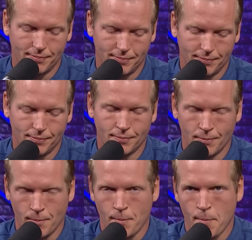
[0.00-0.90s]

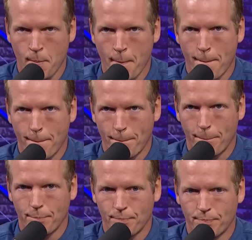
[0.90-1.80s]

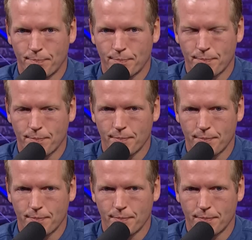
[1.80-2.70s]

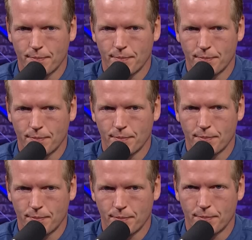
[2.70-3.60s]

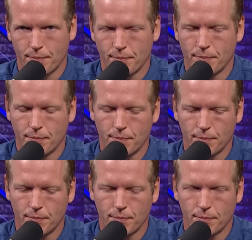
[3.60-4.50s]

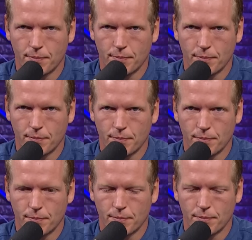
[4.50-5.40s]

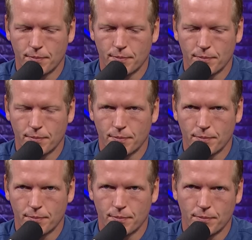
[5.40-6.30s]

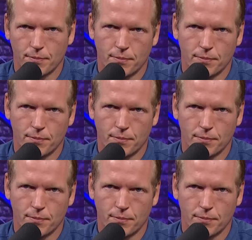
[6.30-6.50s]
No words are spoken by the person on screen.